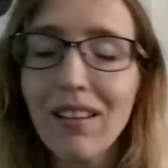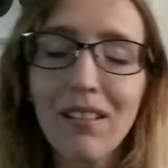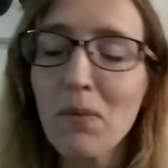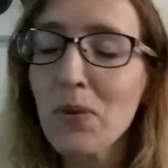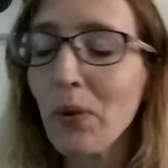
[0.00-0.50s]

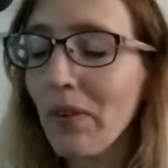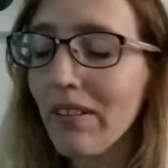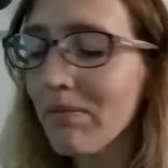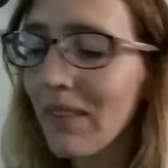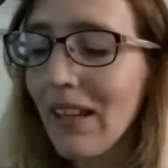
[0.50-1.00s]
I'm sure
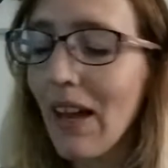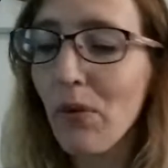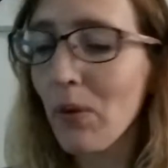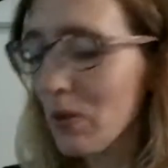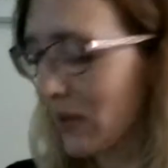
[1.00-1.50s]
that
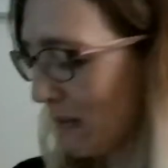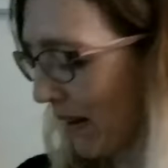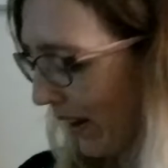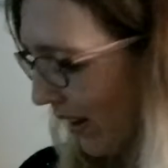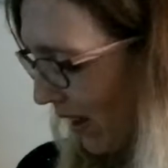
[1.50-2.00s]
everyone talks about
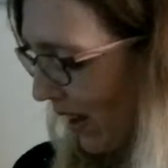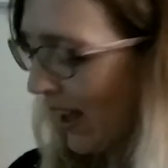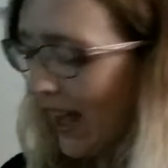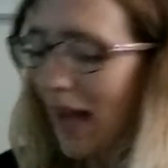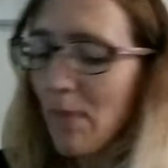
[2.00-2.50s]
it.
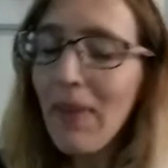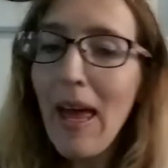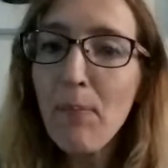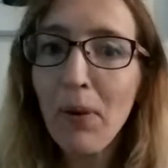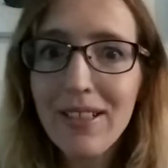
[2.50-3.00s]
And their
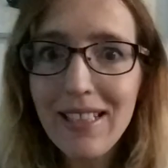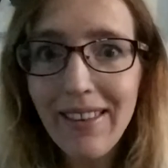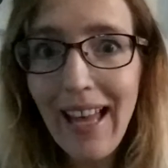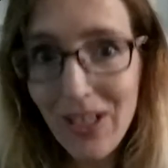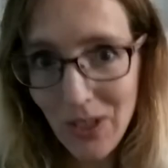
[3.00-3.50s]
books in
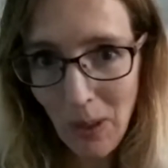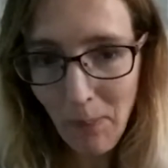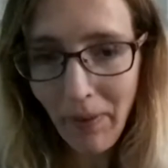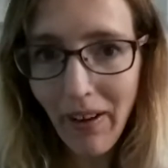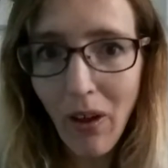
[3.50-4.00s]
that
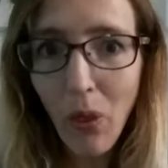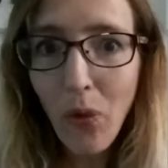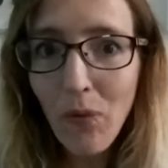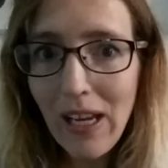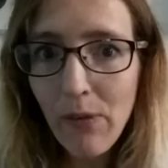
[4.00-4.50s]
shop are
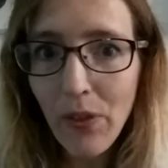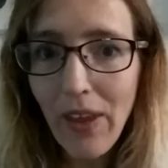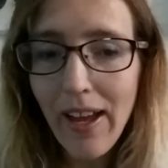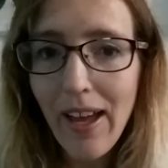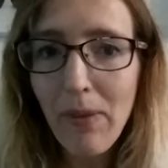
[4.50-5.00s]

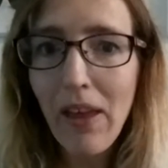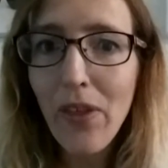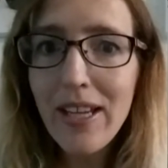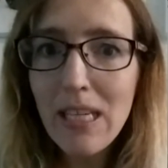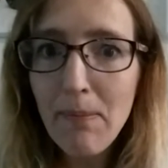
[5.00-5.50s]
they're
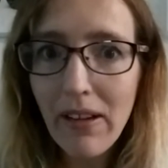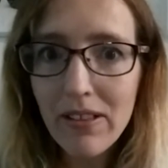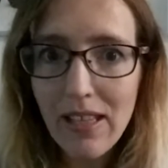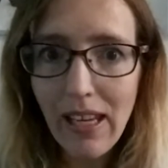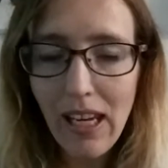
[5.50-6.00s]

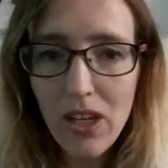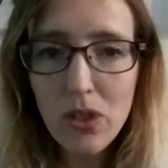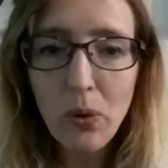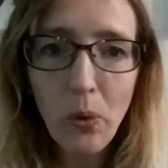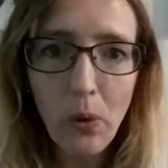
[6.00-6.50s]
£13 each,
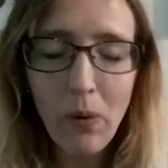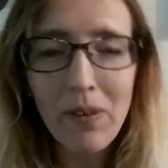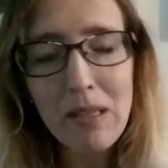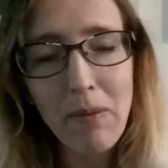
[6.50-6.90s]
or some of